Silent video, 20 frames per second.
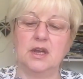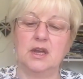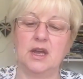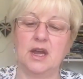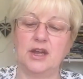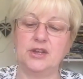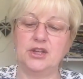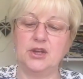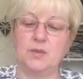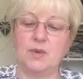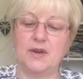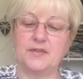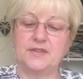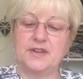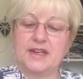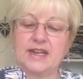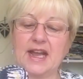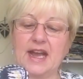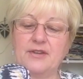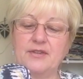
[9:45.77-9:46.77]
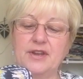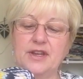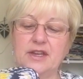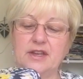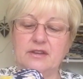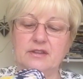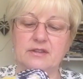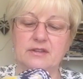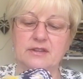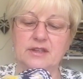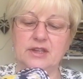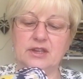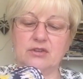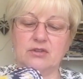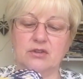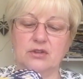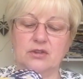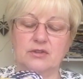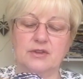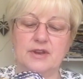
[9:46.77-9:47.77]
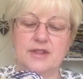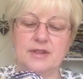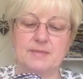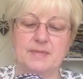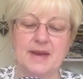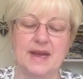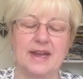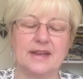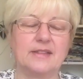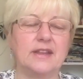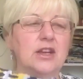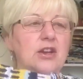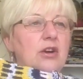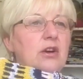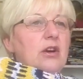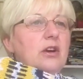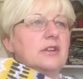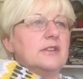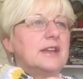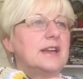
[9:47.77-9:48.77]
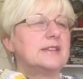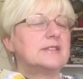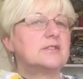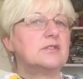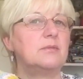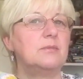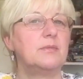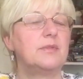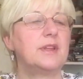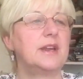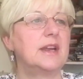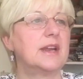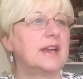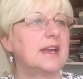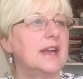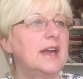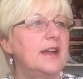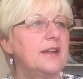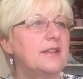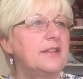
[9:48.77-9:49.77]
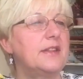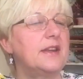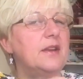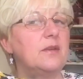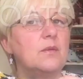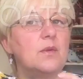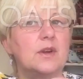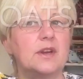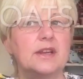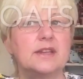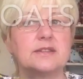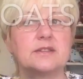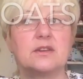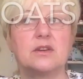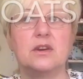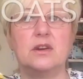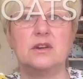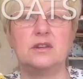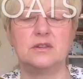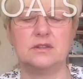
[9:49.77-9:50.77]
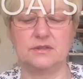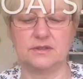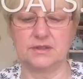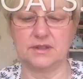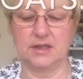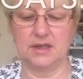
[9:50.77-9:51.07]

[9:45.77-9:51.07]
and you have to carry your colour at the back. They call that something. I can't think what it's called.